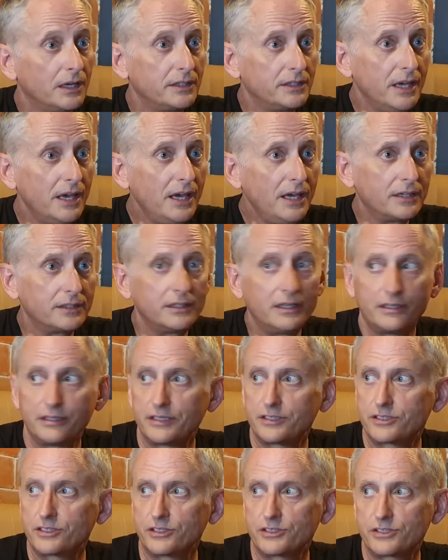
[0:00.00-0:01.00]
Yeah,
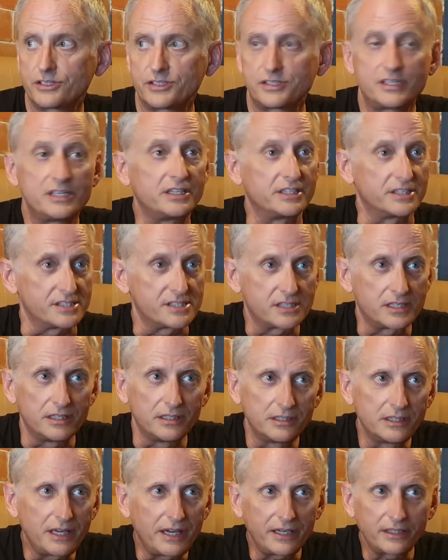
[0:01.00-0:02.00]
it, just, just seeing a
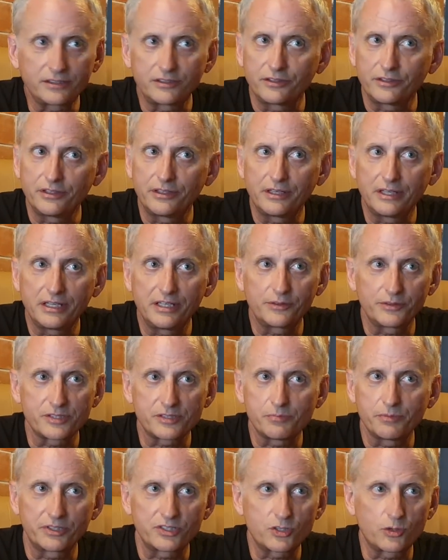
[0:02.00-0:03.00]
skin doctor here is
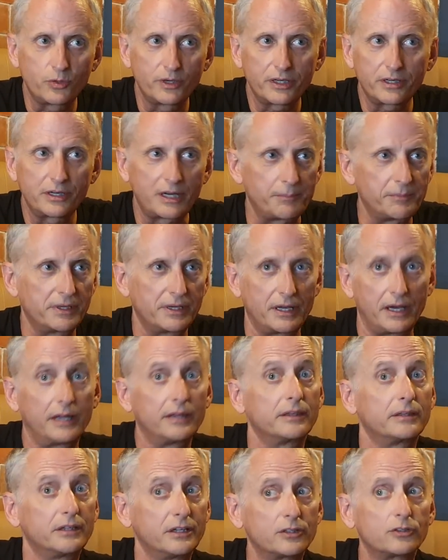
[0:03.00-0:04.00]
much quicker. Yeah. I mean, I
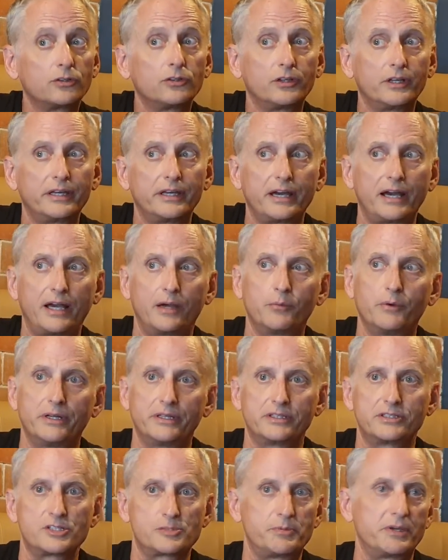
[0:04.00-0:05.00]
literally, I
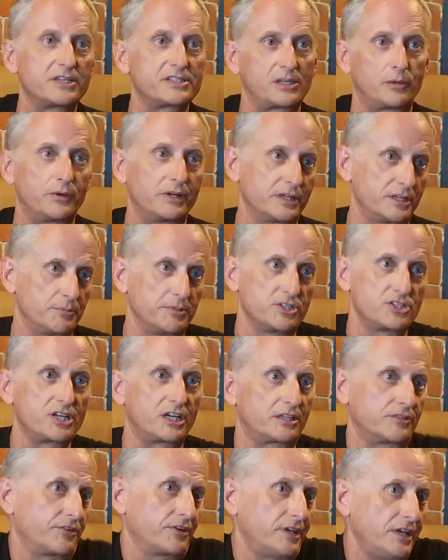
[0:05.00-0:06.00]
went just because I wanted to be
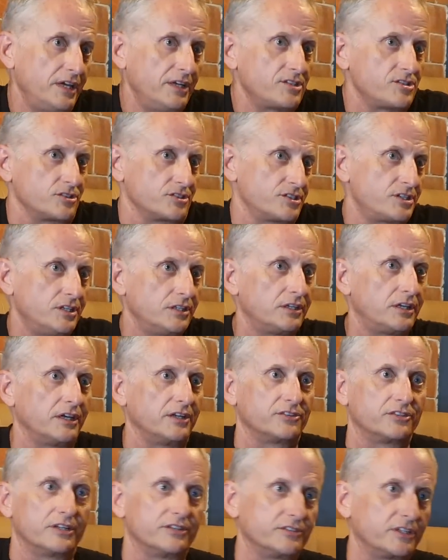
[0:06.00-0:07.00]
checked for cancer, skin yeah,
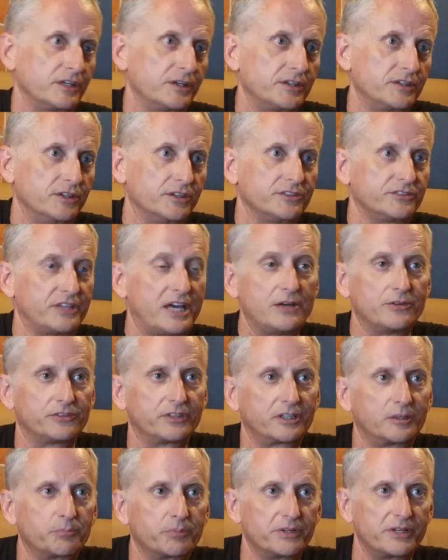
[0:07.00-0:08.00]
cancer. Yeah. I was like, you know, it sounds
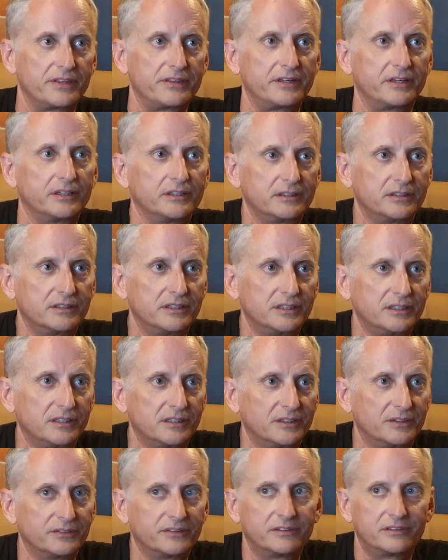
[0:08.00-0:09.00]
like a pretty thing, yeah. you
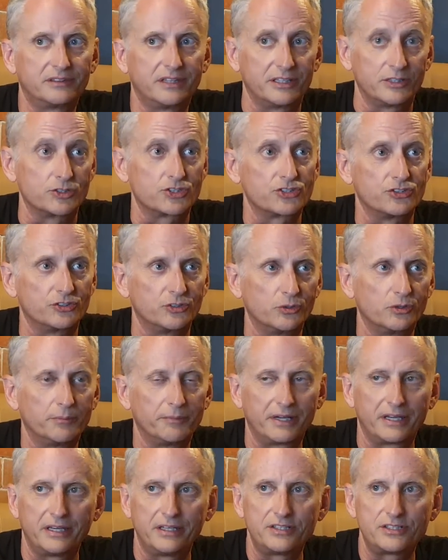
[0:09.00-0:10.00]
know, that you should do at
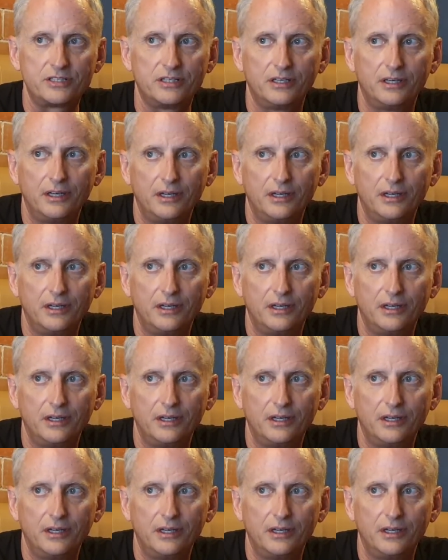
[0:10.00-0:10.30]
my age.